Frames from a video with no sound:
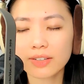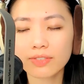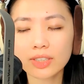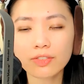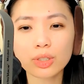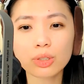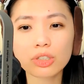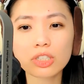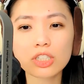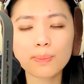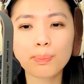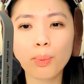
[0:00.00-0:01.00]
even if you're
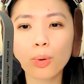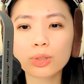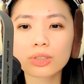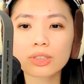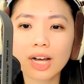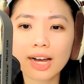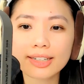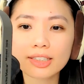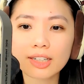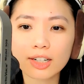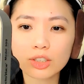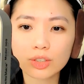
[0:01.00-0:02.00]
just borderline
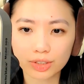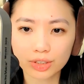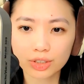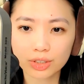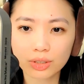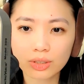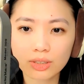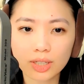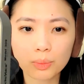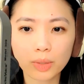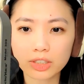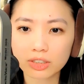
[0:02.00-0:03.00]
controversial
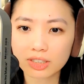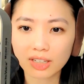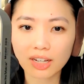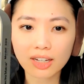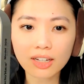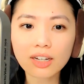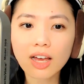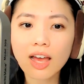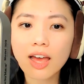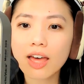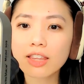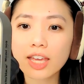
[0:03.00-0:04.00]
in what you're saying,
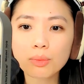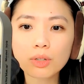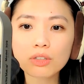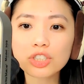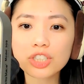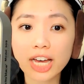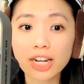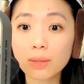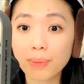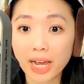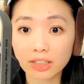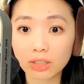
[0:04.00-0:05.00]
they will shadow
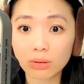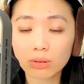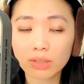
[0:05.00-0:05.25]
ban you.